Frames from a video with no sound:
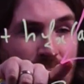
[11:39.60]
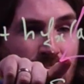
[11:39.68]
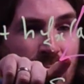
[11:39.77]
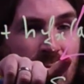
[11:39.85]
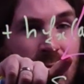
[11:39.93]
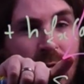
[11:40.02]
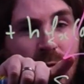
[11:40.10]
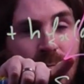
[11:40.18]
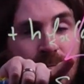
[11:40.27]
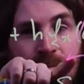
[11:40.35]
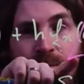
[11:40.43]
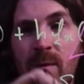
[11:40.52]
were 0.
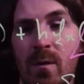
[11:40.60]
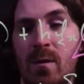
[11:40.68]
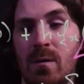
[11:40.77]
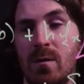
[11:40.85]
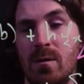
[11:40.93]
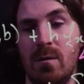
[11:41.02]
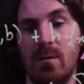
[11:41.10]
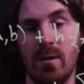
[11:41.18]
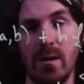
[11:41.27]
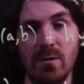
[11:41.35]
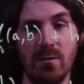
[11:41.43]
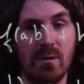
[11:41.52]

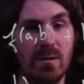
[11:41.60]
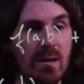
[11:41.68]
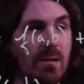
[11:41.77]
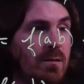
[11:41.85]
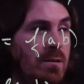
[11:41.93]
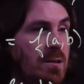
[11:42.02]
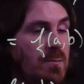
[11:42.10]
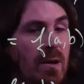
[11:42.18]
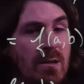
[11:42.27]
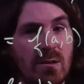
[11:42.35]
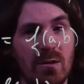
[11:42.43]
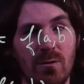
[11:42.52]
Okay, so the Taylor
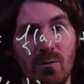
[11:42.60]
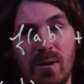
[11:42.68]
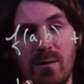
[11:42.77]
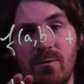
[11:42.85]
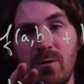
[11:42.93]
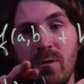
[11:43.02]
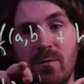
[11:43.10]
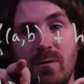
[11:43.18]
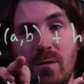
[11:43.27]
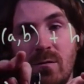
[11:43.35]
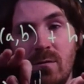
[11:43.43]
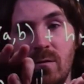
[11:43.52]
expansion only
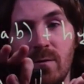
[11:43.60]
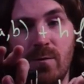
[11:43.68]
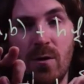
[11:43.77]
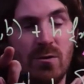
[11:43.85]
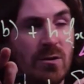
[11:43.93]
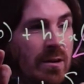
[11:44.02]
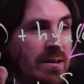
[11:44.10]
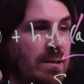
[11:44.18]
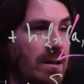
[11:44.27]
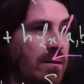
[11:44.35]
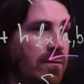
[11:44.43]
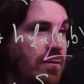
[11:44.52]
involved the function
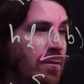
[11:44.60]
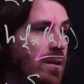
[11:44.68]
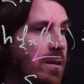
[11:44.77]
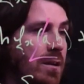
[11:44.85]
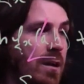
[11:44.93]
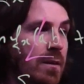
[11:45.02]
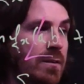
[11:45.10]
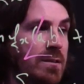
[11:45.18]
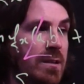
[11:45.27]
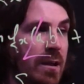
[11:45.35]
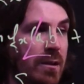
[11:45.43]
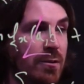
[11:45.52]
itself and the
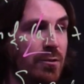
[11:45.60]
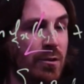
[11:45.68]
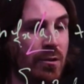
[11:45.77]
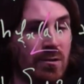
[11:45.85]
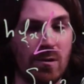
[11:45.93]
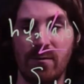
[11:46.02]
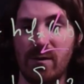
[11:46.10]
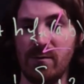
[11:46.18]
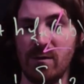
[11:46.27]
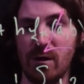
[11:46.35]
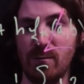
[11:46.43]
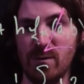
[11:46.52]
second order derivative
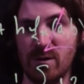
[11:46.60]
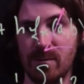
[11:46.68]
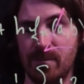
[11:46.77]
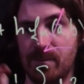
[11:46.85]
terms.